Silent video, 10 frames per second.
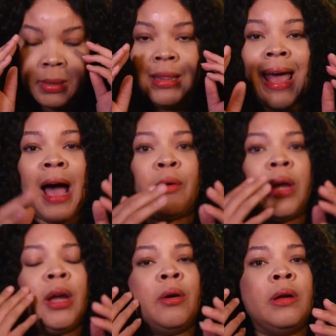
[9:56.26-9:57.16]
in the
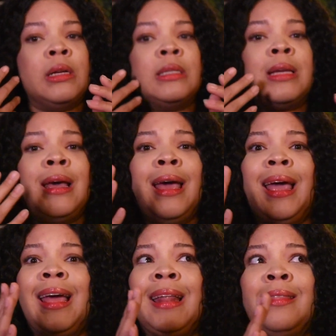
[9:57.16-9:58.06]
outer areas,
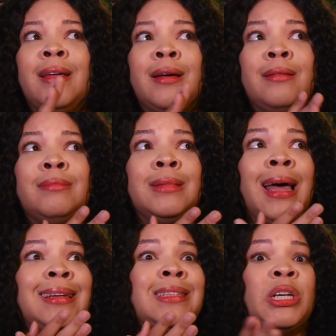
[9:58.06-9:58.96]
and the
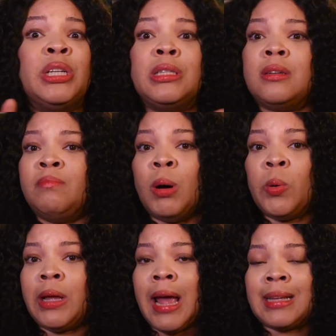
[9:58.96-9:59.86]
like tons of
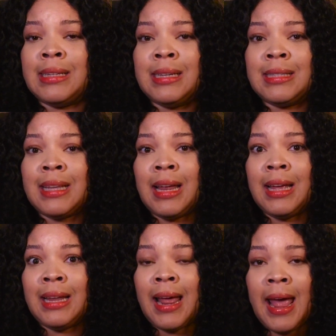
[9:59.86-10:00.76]
boating accidents
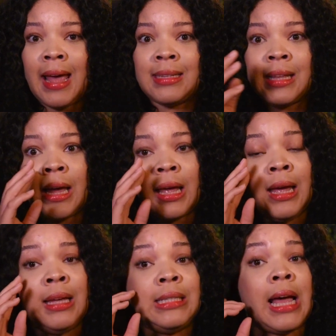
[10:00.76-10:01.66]
that it has. Like
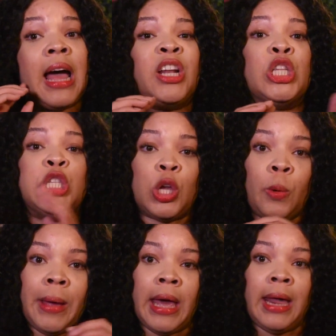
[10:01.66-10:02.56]
it's gotten
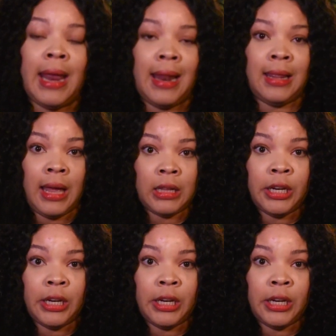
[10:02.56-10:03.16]
so bad at Lake